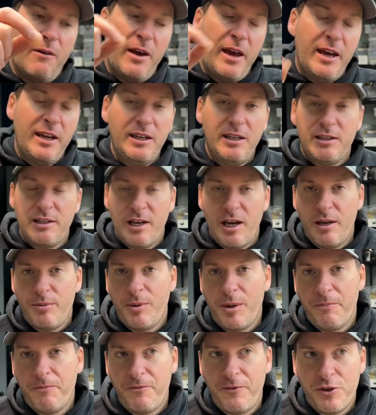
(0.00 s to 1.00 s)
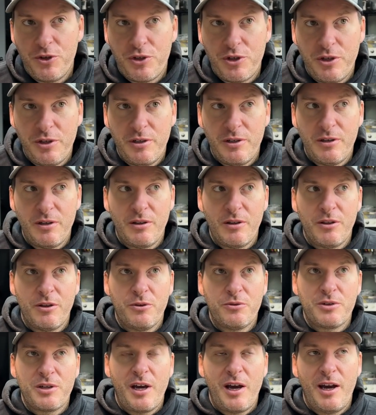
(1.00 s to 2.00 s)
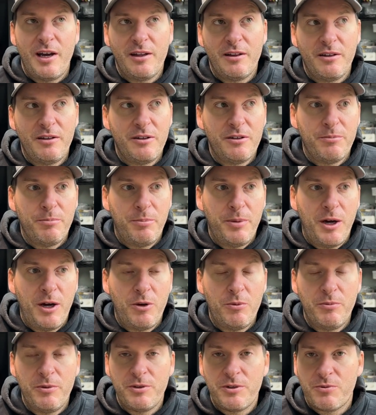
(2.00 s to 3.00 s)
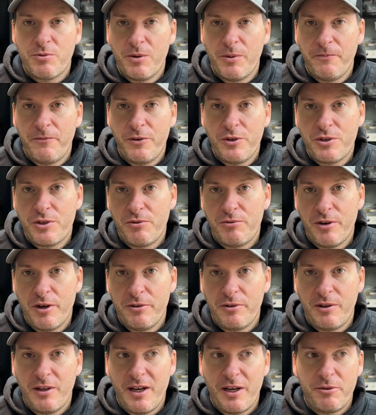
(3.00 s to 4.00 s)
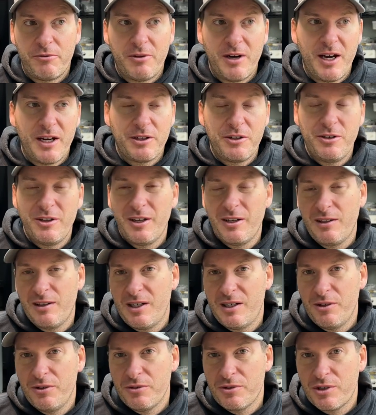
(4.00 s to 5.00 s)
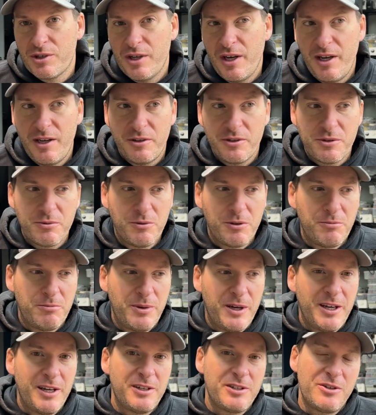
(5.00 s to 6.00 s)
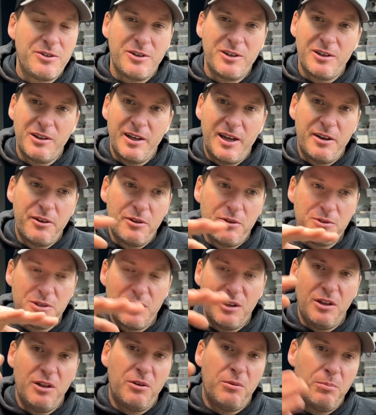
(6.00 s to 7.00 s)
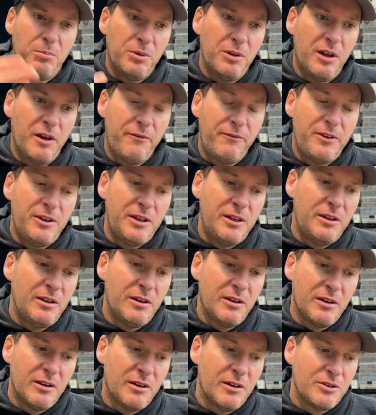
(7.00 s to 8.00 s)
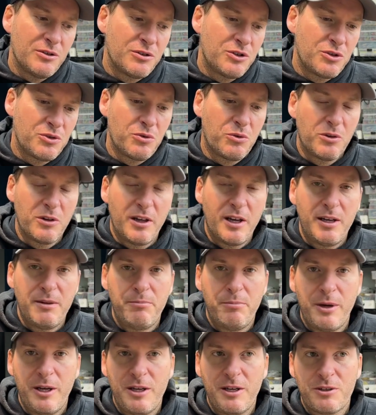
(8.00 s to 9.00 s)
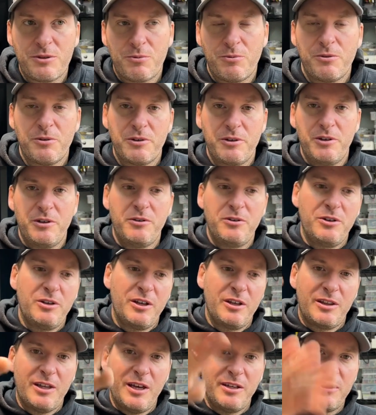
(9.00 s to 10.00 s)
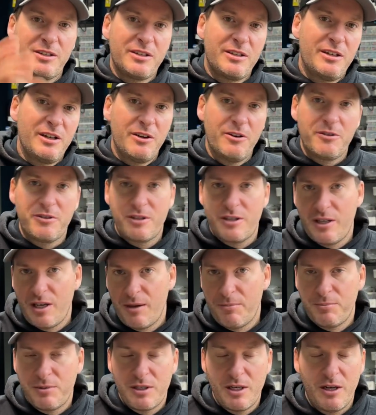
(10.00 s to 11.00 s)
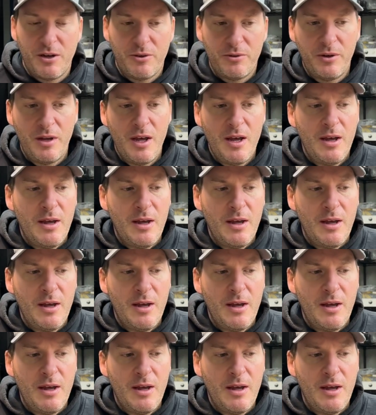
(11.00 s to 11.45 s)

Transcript: Anytime I'm fishing those highland impoundments where I'm fishing around a lot of rock, you get a lot of those channel swing banks, you get a lot of those little bluffy shoreline banks where, you know, you get that stair step down.